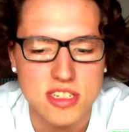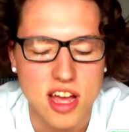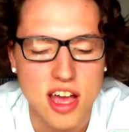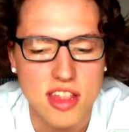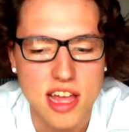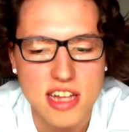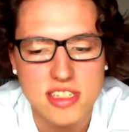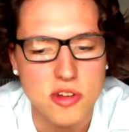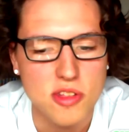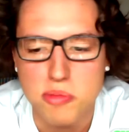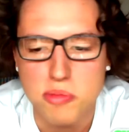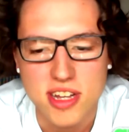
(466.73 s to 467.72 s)
That's the only
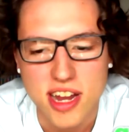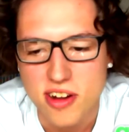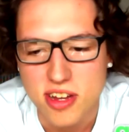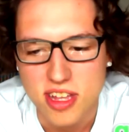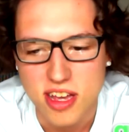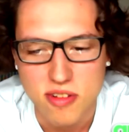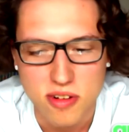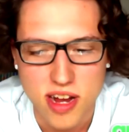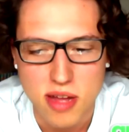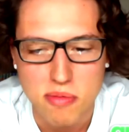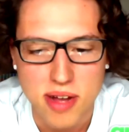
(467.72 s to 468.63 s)
book I really ever read by him.